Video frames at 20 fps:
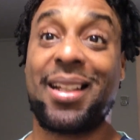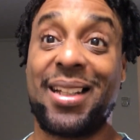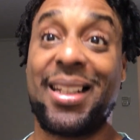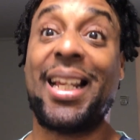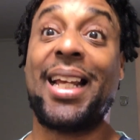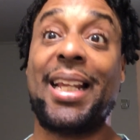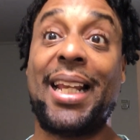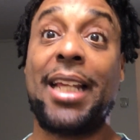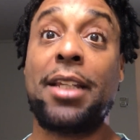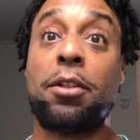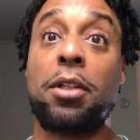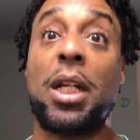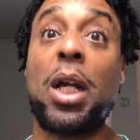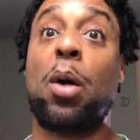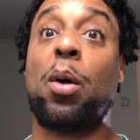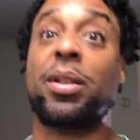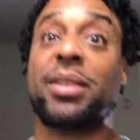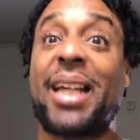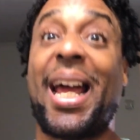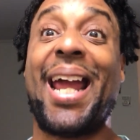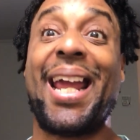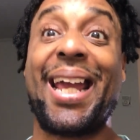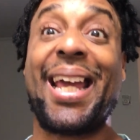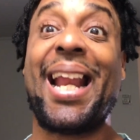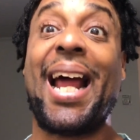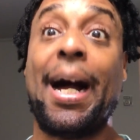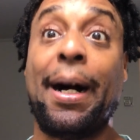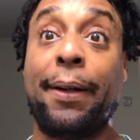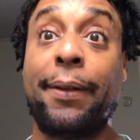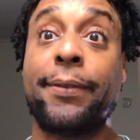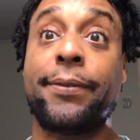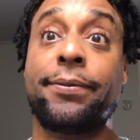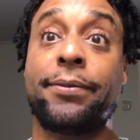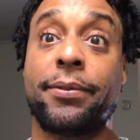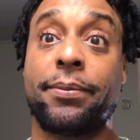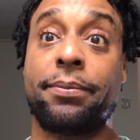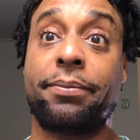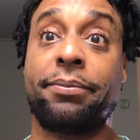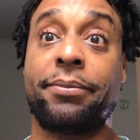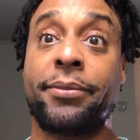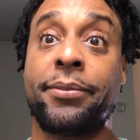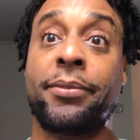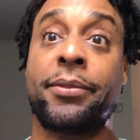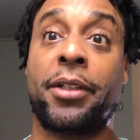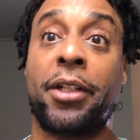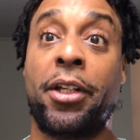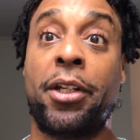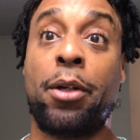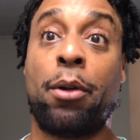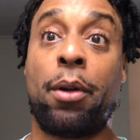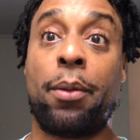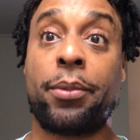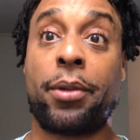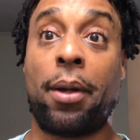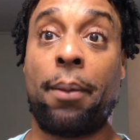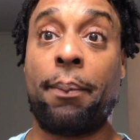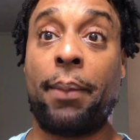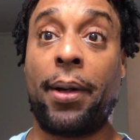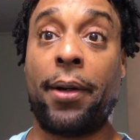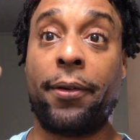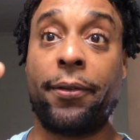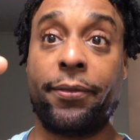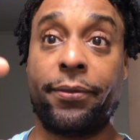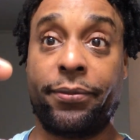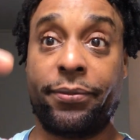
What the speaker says: They letting you know it's hanging out. You know what I'm talking about.